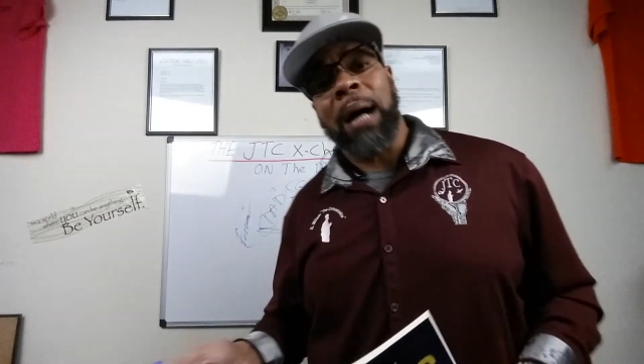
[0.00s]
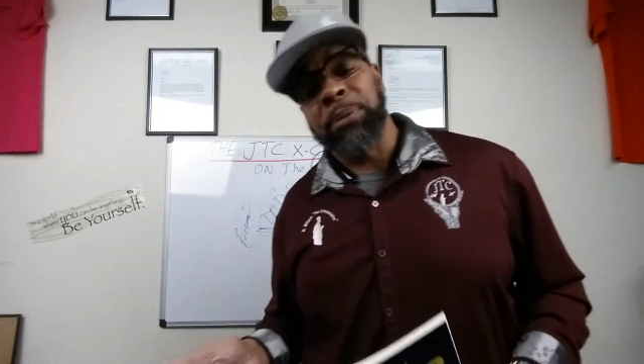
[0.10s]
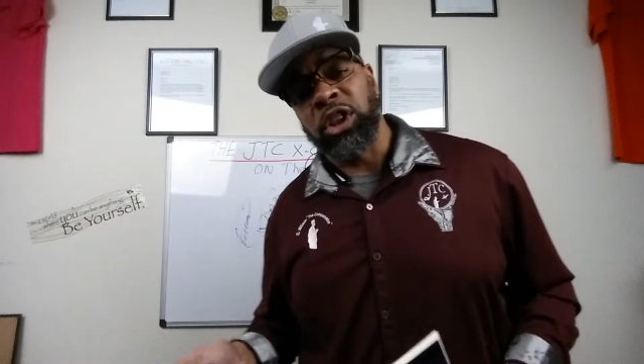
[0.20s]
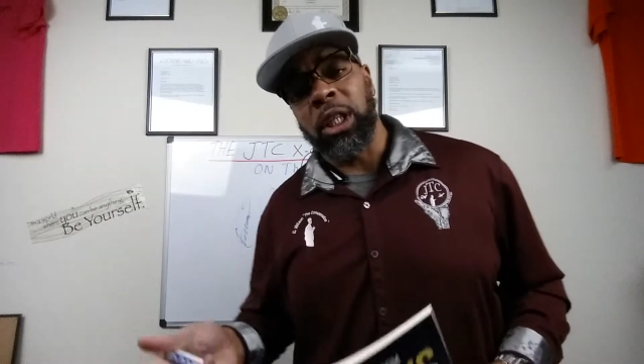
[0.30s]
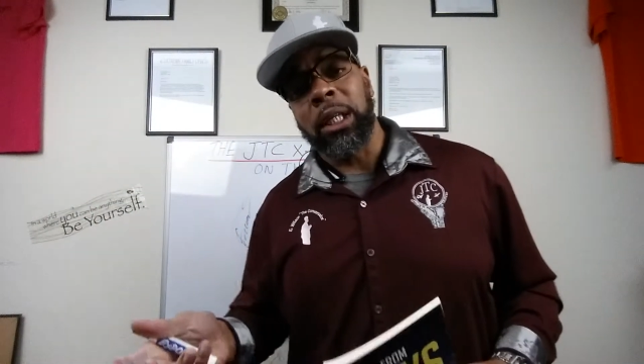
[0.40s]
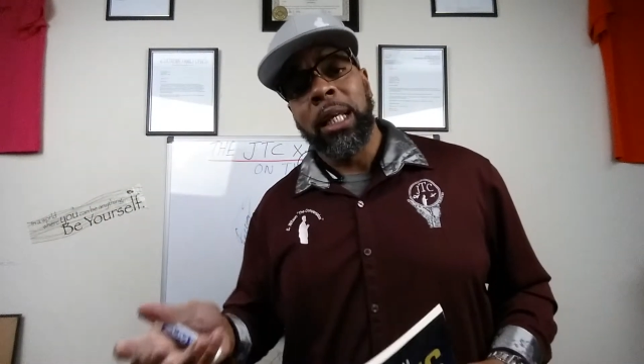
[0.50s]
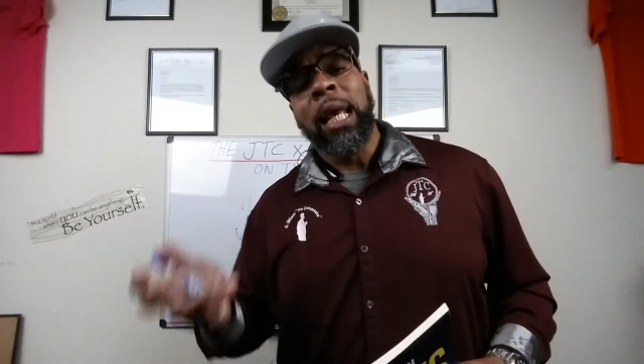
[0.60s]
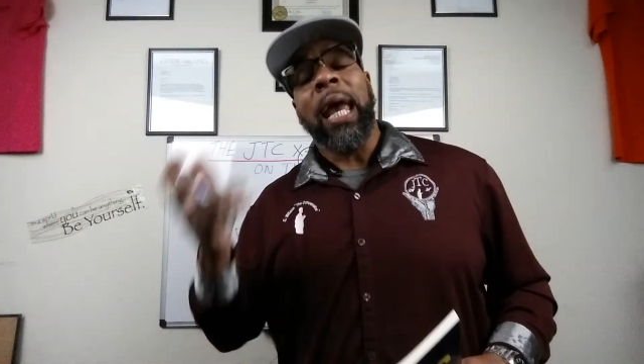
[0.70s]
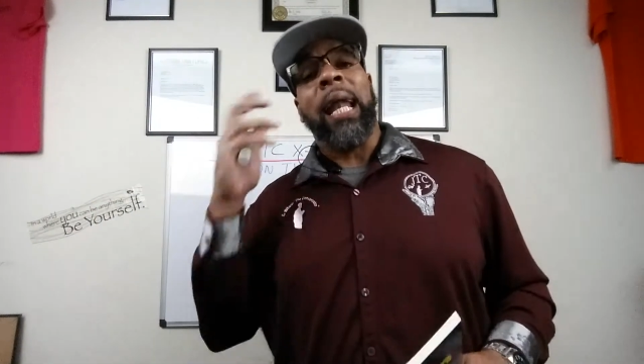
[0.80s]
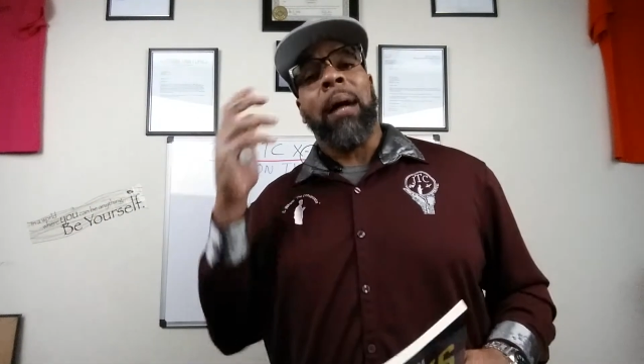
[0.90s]
option.
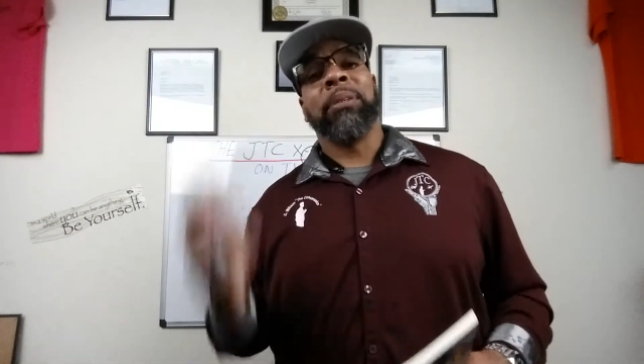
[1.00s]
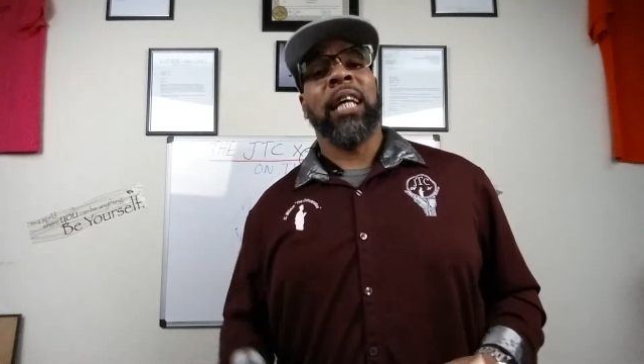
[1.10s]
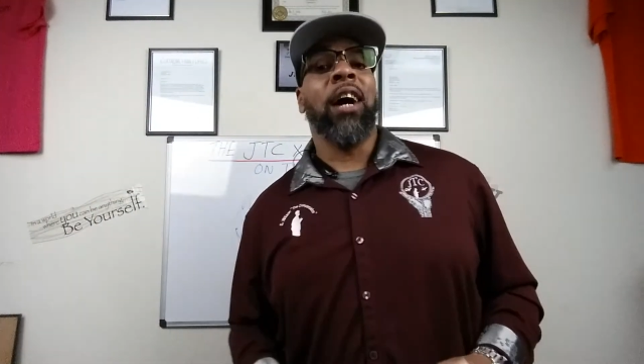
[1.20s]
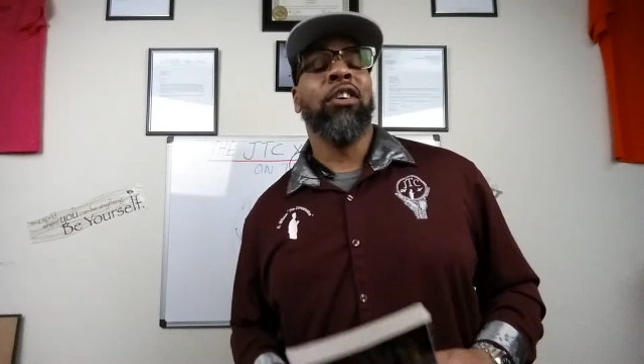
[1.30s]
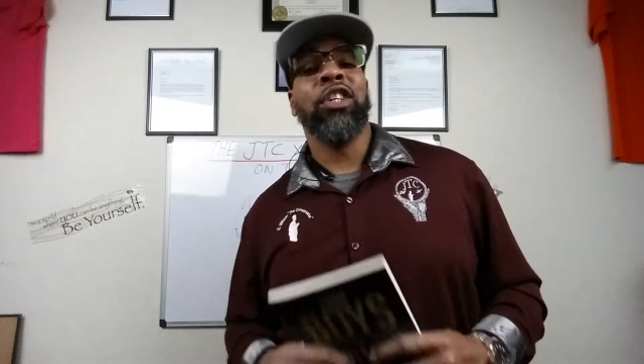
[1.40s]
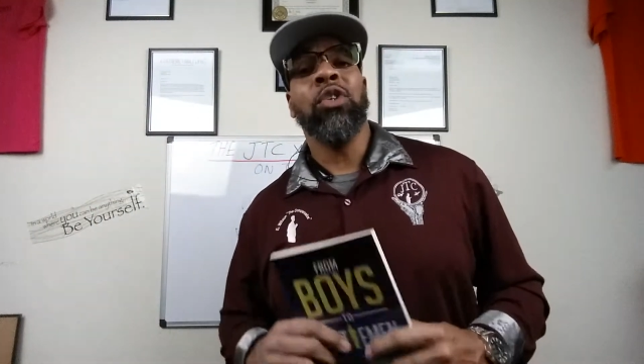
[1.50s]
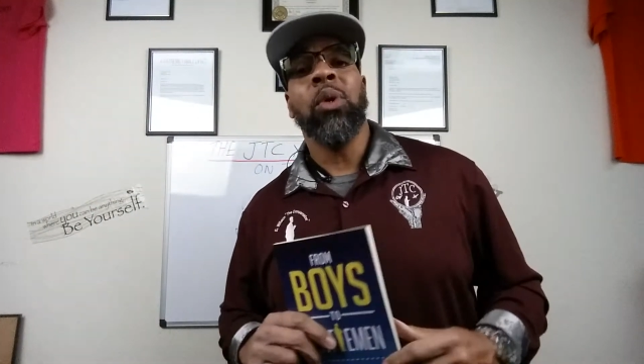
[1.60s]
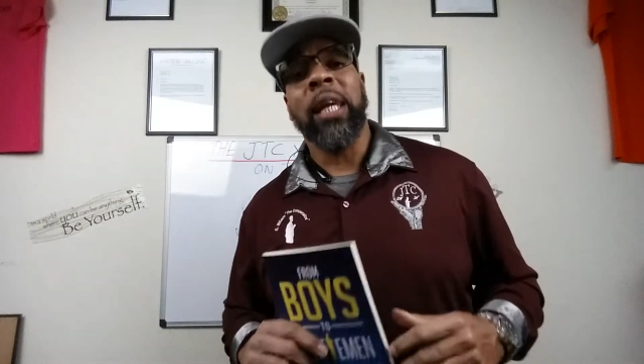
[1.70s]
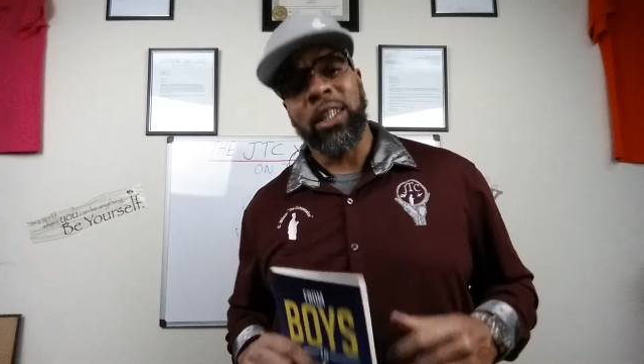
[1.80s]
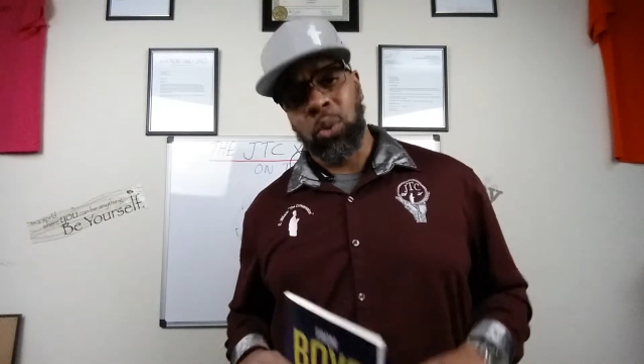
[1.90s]
And I'm telling
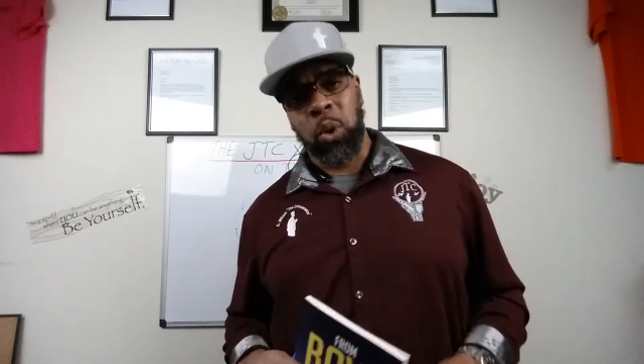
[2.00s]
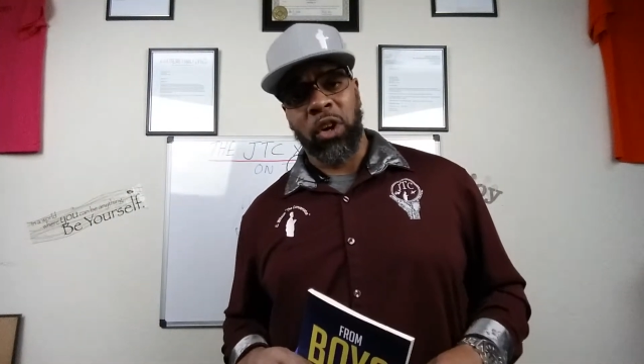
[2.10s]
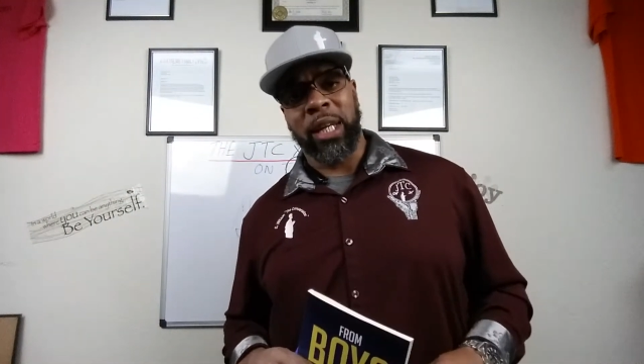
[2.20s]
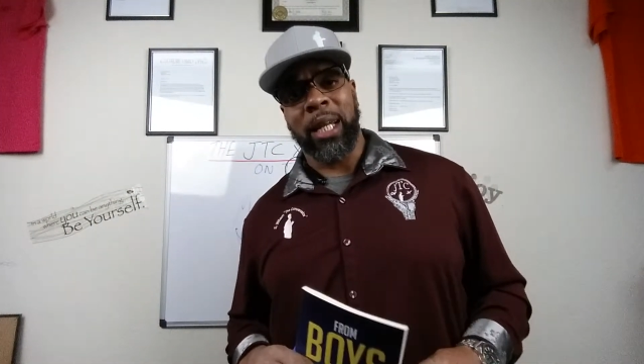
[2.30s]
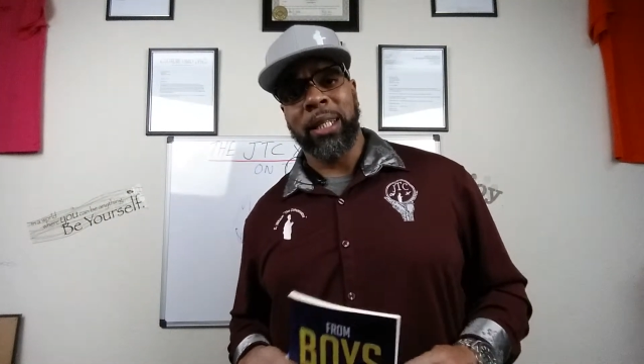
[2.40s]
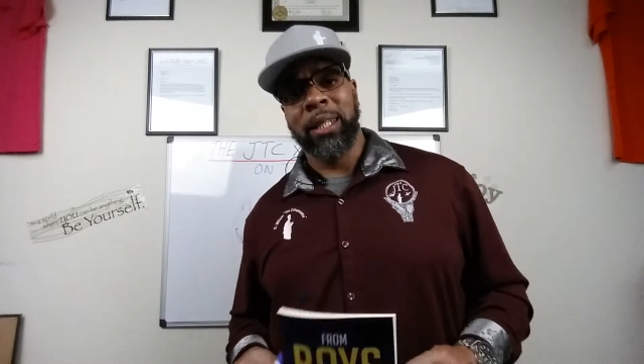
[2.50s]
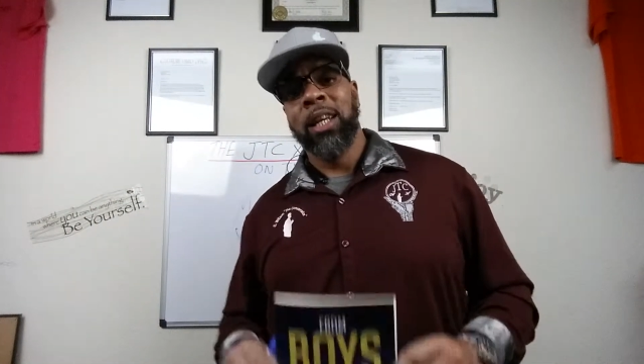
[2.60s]
you, it's working.